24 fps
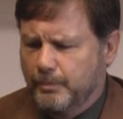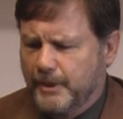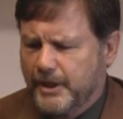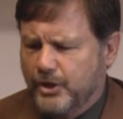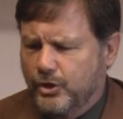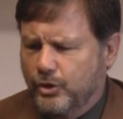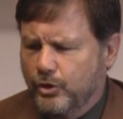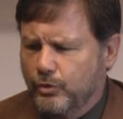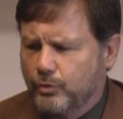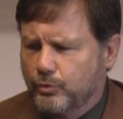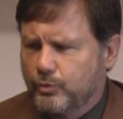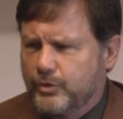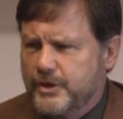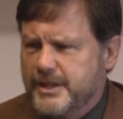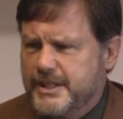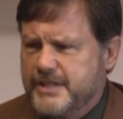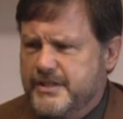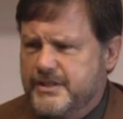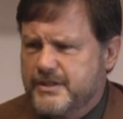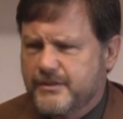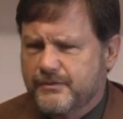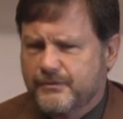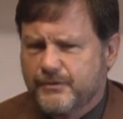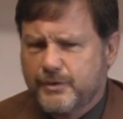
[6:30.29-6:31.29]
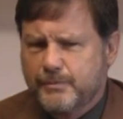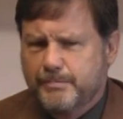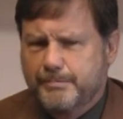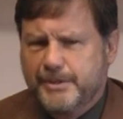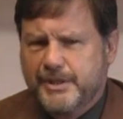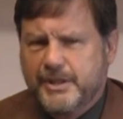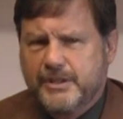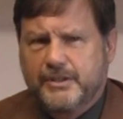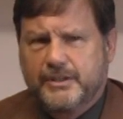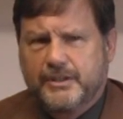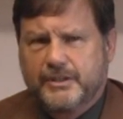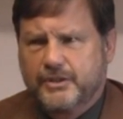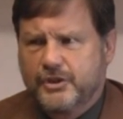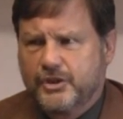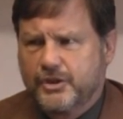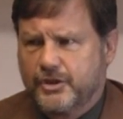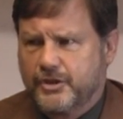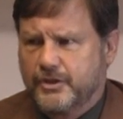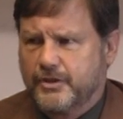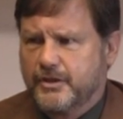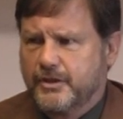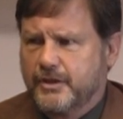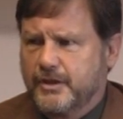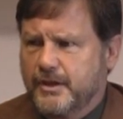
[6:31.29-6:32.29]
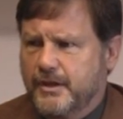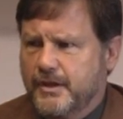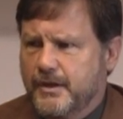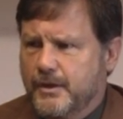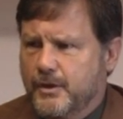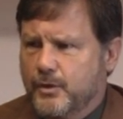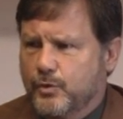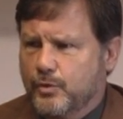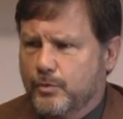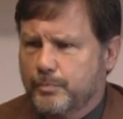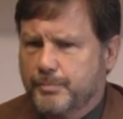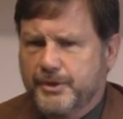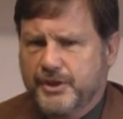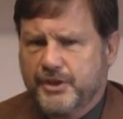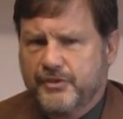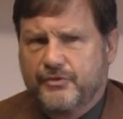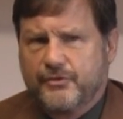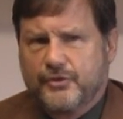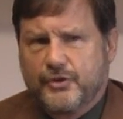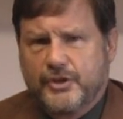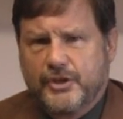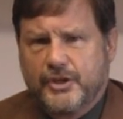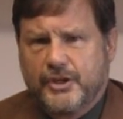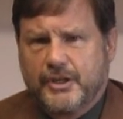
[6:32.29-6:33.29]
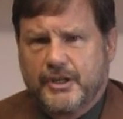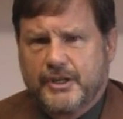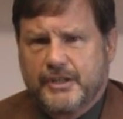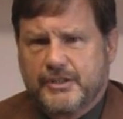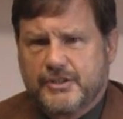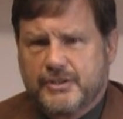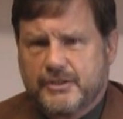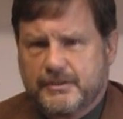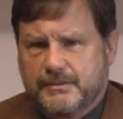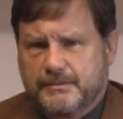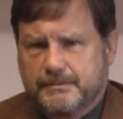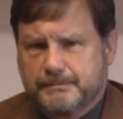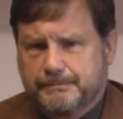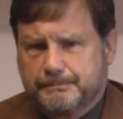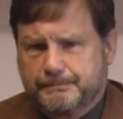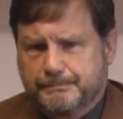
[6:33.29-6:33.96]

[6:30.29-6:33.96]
whole reason for being here will be for naught.